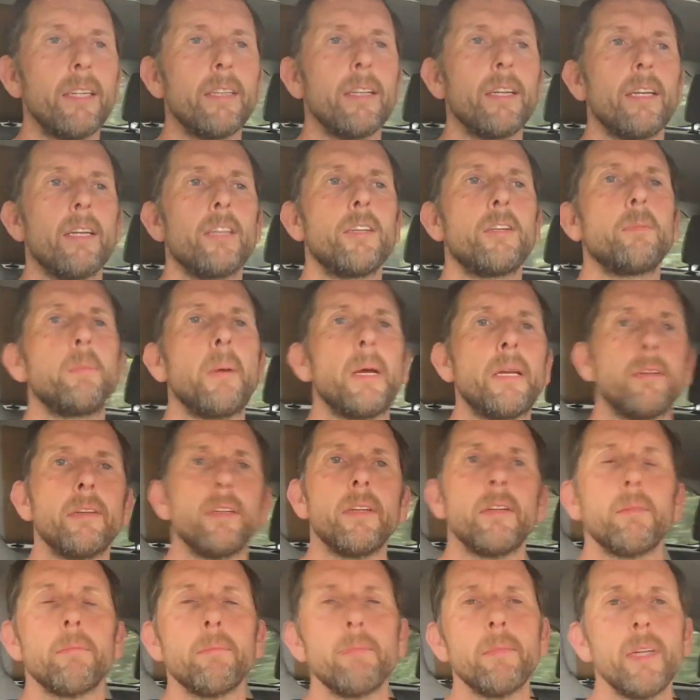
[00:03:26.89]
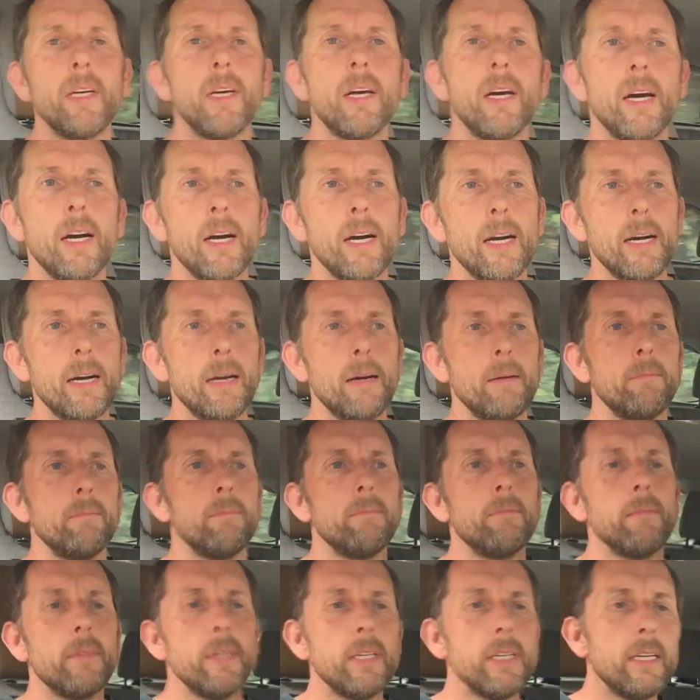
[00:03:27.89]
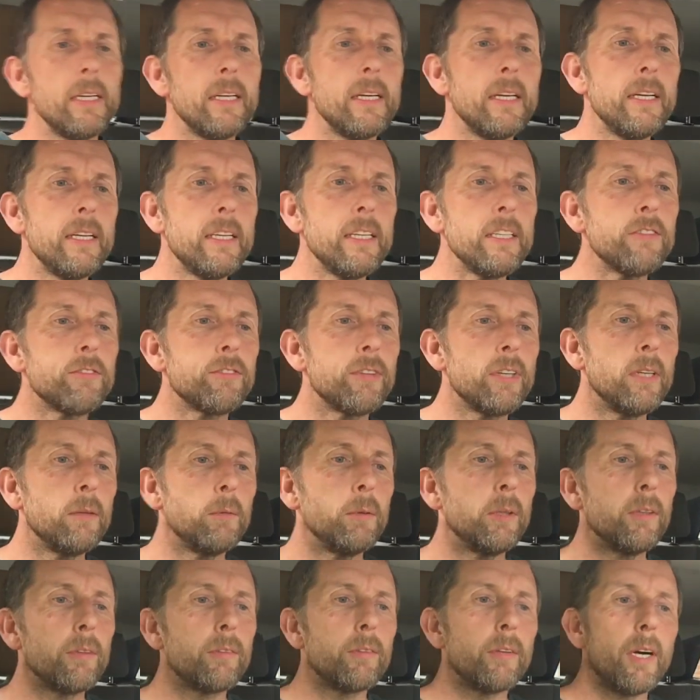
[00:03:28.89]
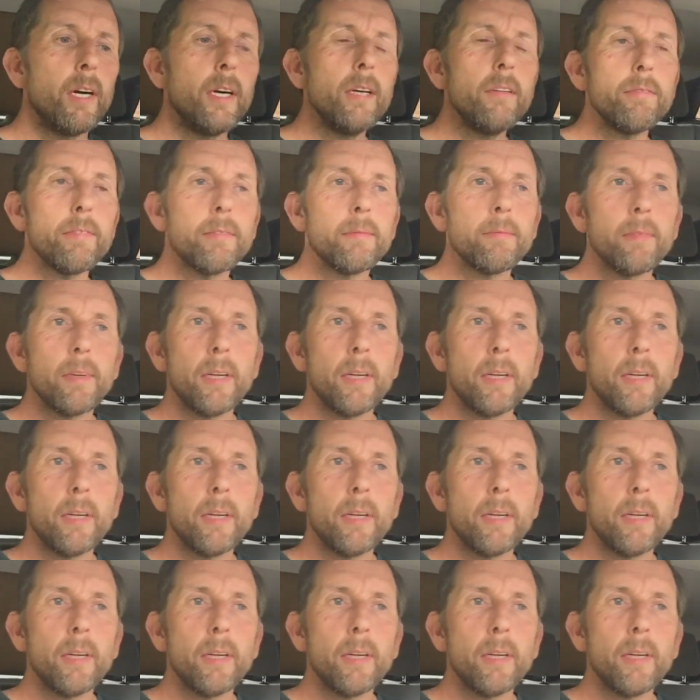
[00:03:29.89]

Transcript: expected. It is rear-wheel drive.